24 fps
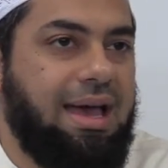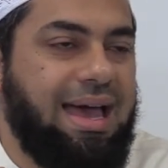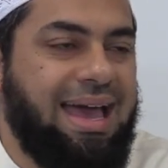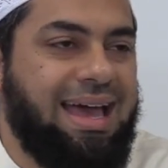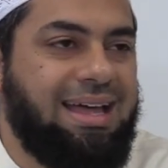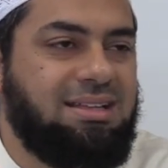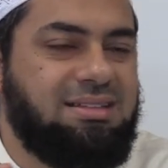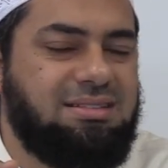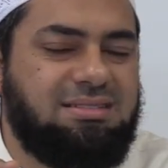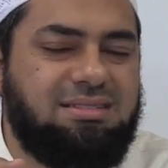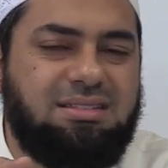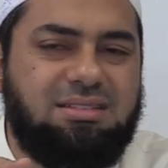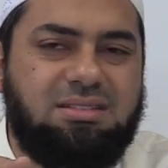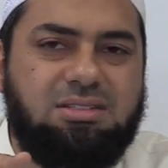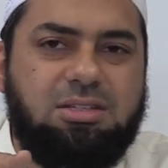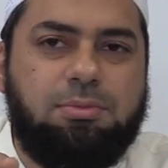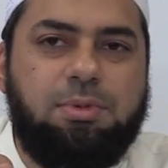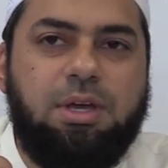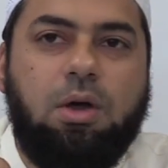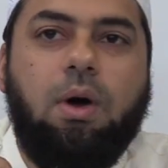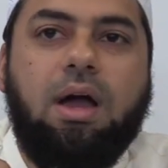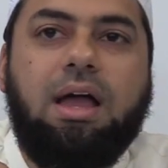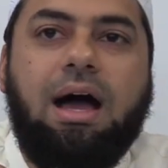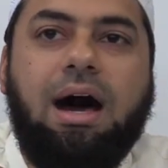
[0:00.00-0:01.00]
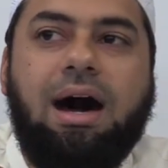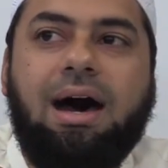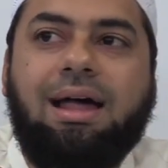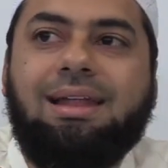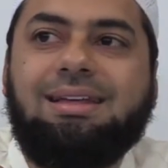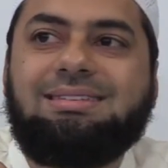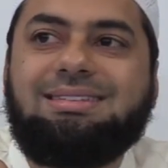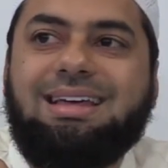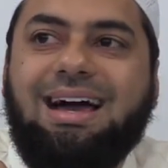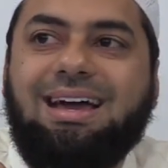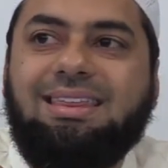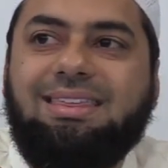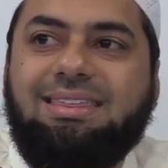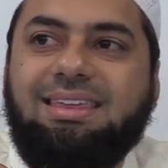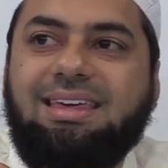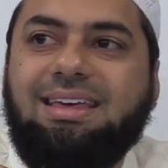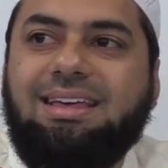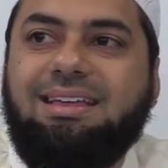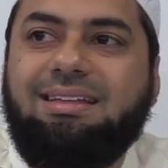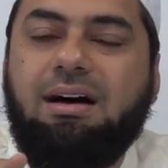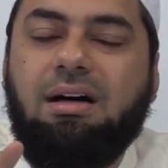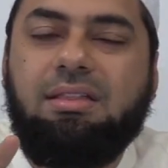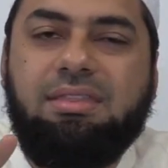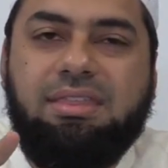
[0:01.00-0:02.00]
And to be quite honest, I
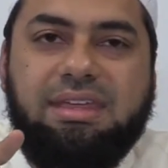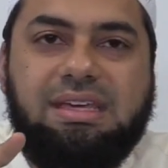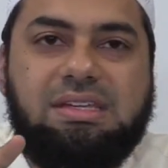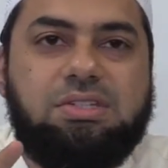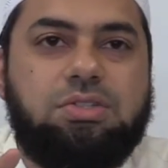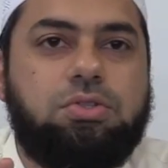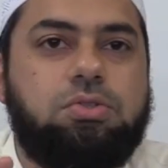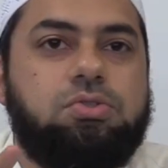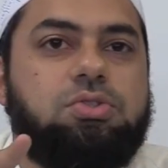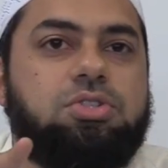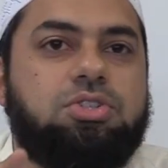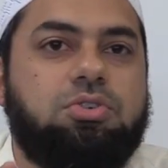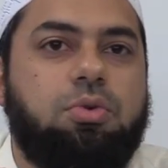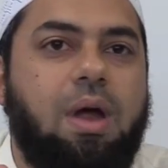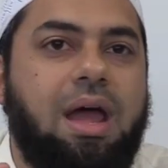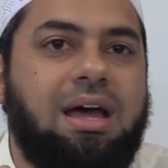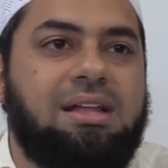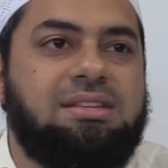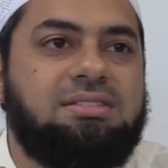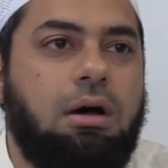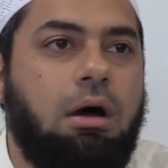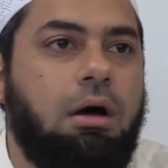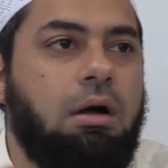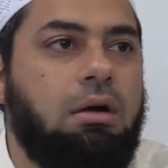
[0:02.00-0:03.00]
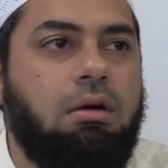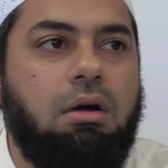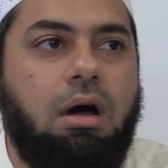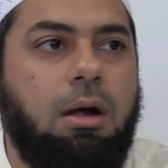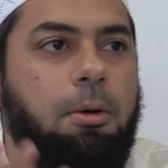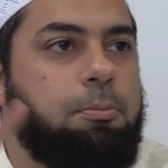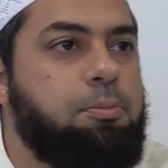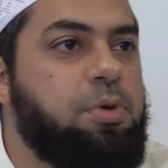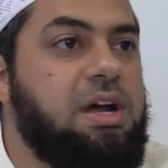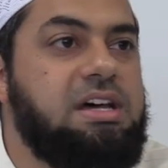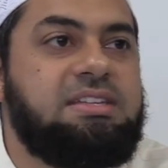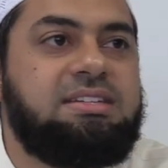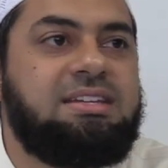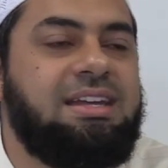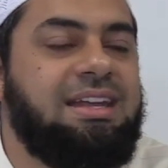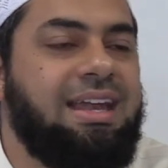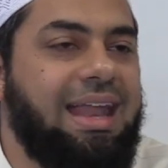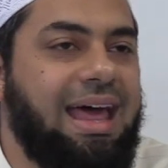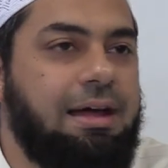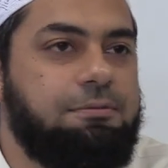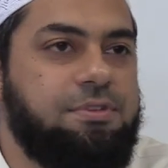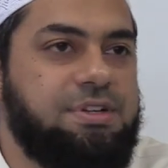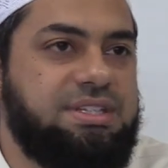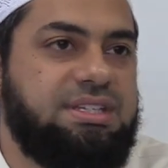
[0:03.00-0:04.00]
think these two strands are present
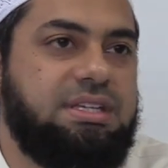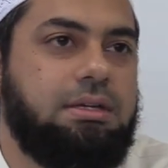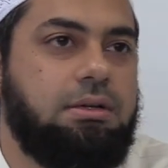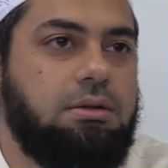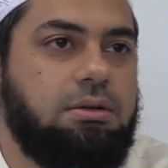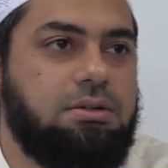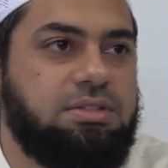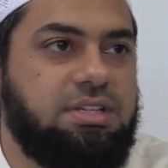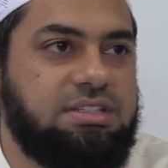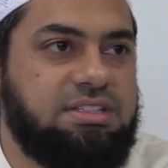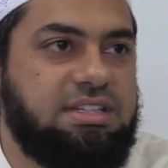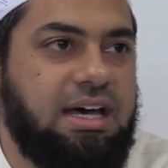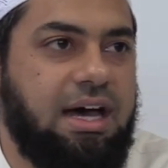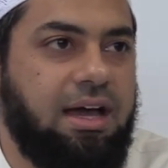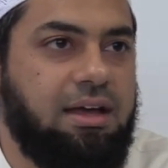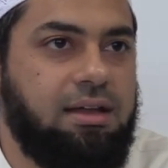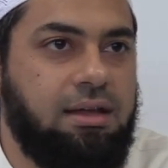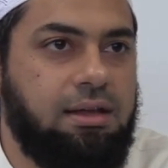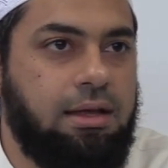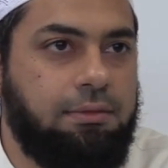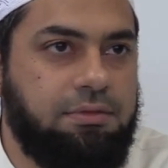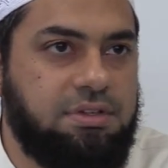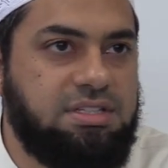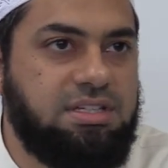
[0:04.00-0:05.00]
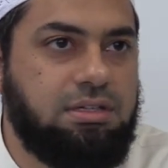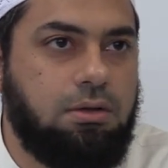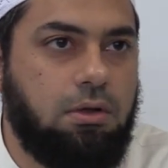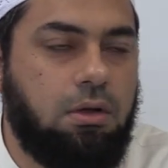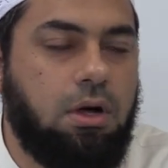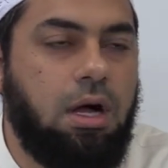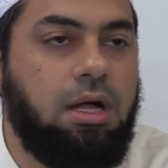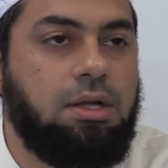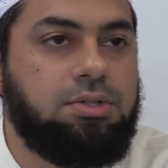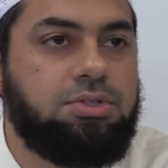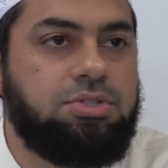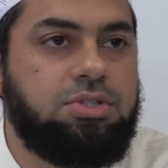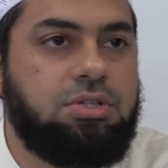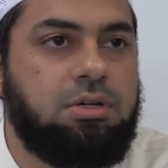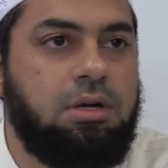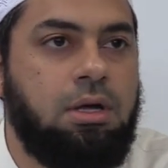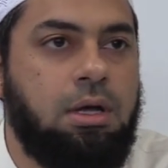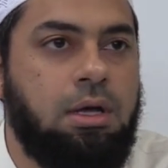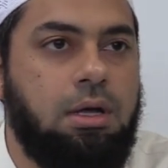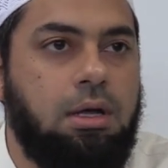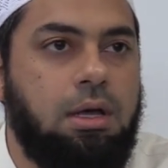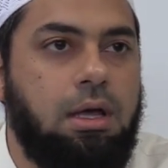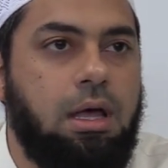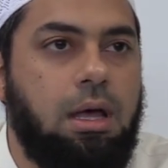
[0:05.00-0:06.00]
in every single society and every single culture.
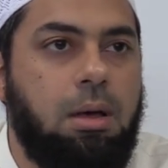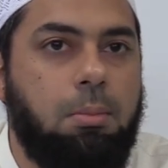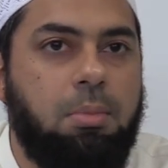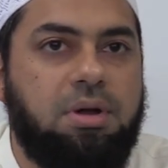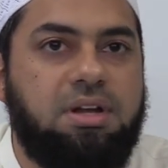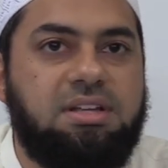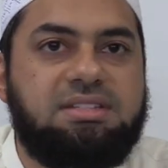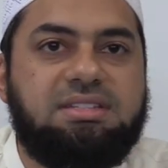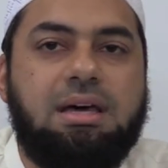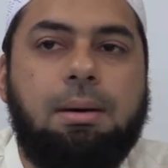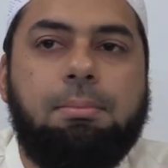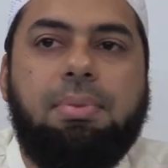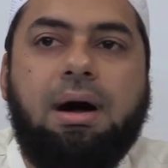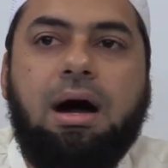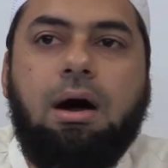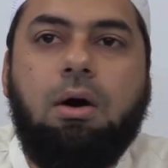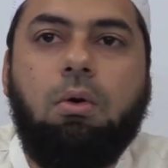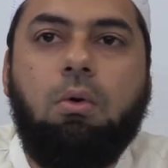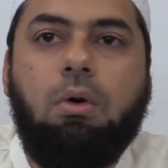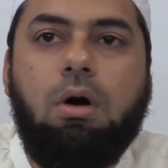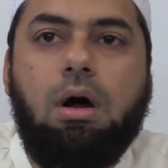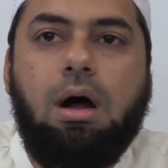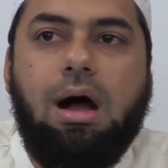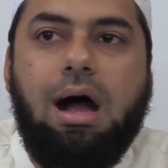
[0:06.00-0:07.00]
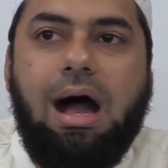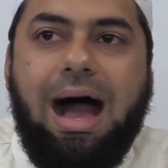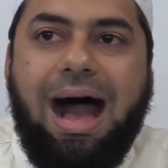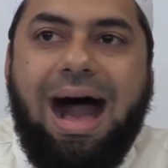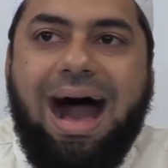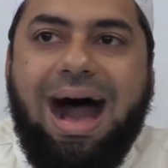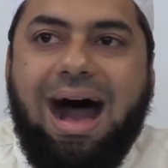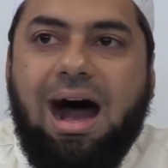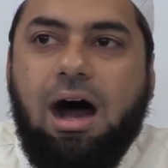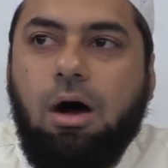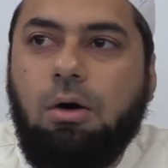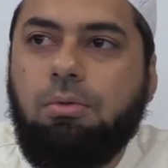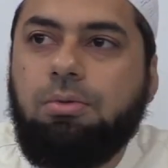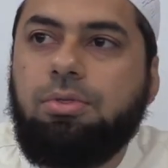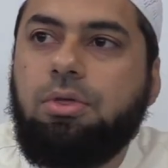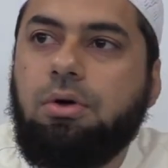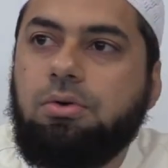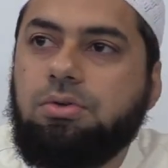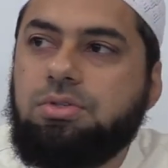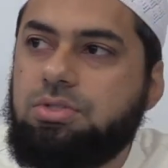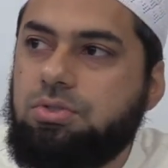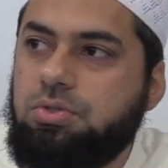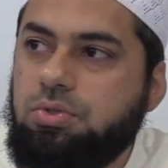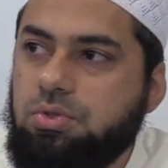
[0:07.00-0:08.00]
But it's about how
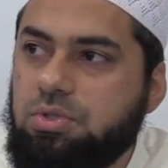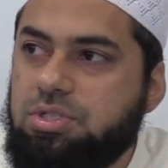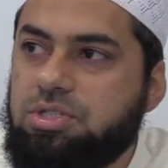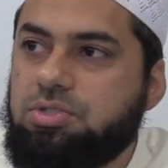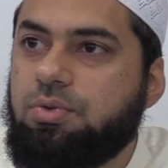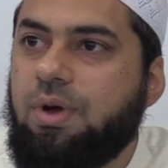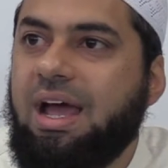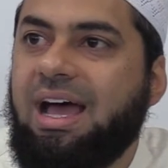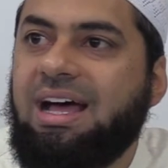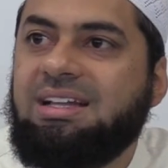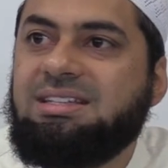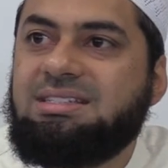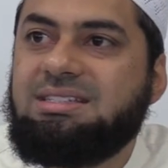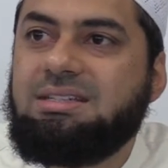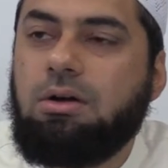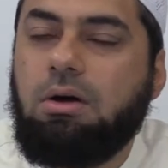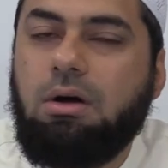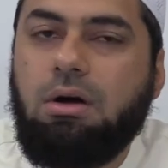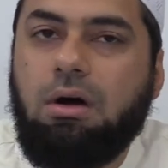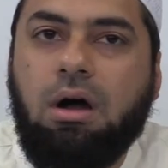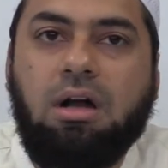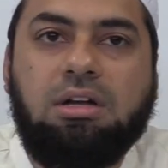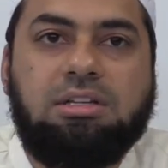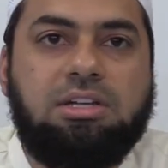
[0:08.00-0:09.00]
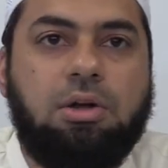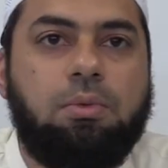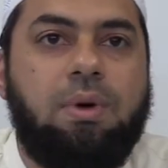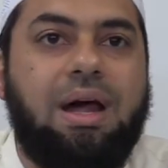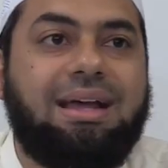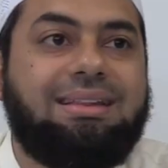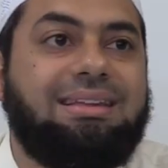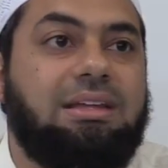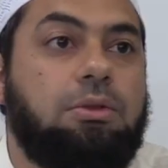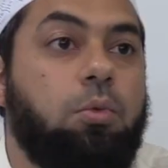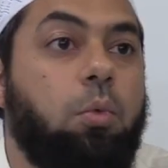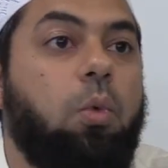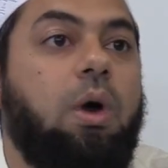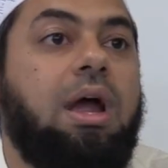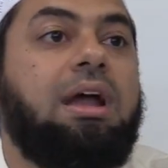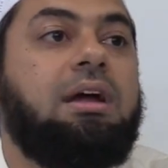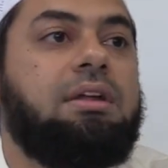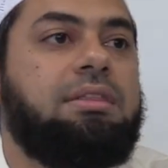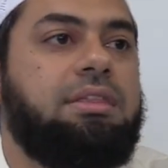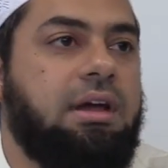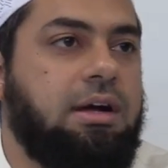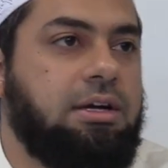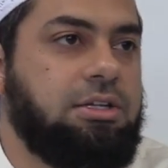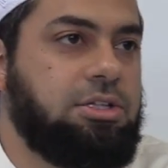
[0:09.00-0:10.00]
those two strands are directed,
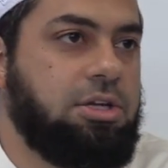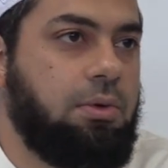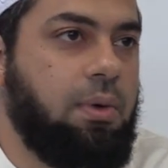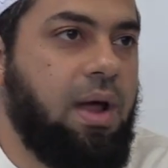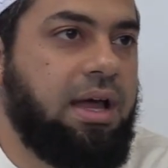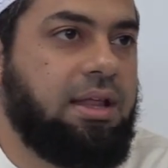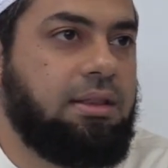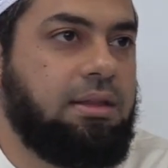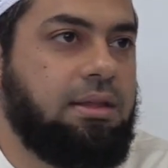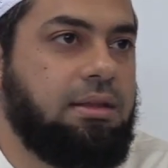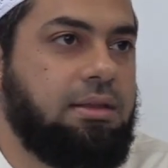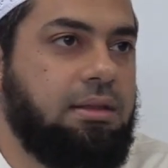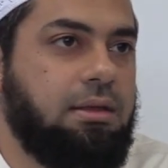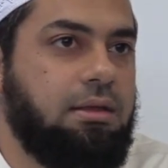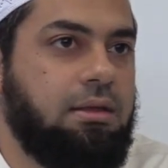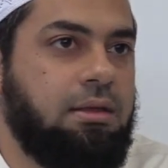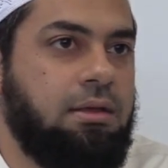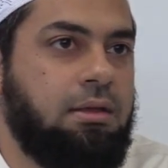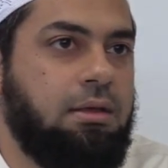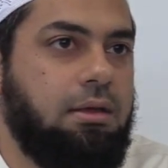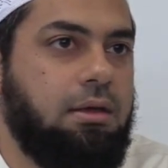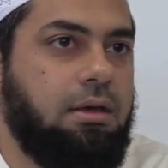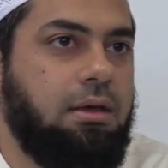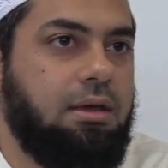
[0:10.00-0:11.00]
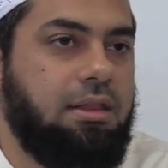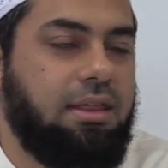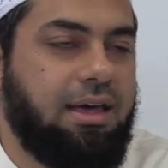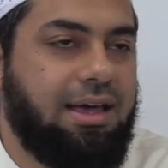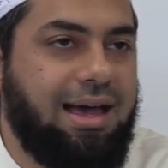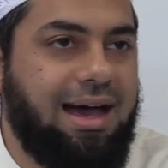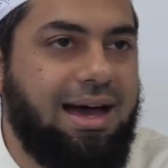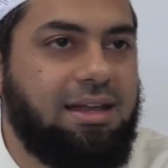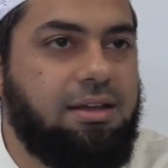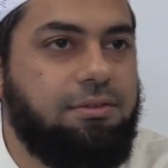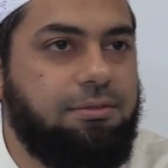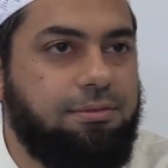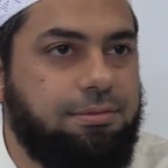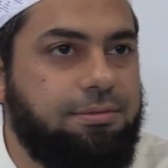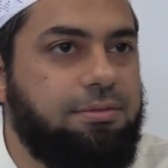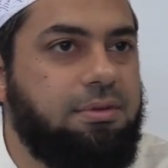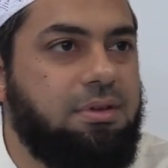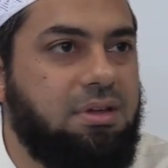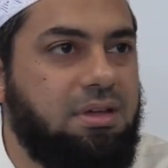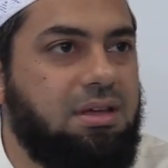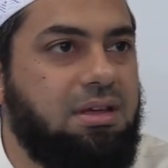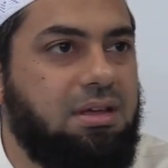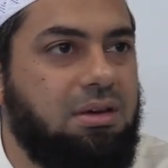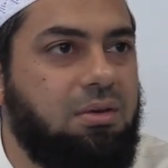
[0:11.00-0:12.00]
where they are directed, that kind of
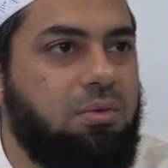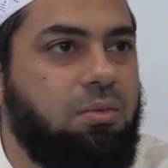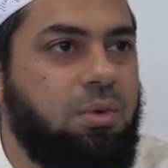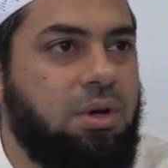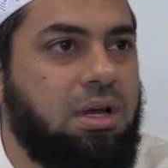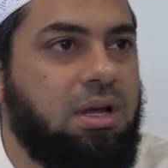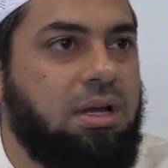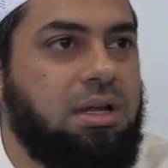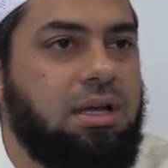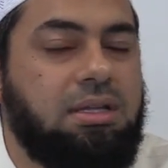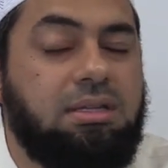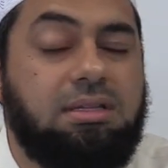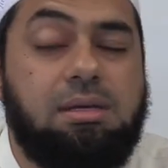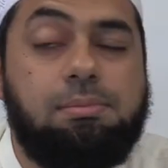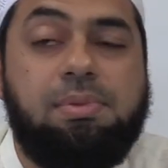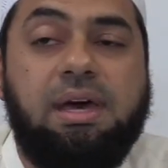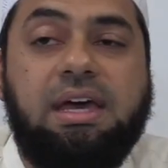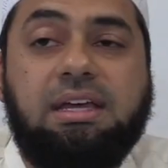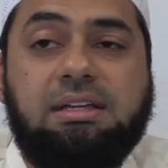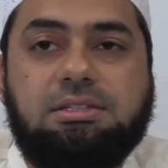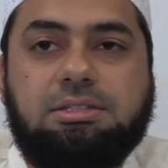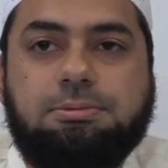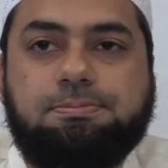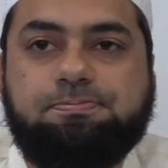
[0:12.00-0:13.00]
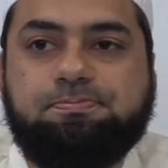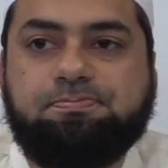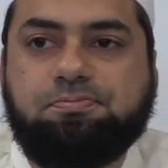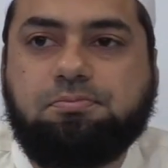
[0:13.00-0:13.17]
we're going to debate.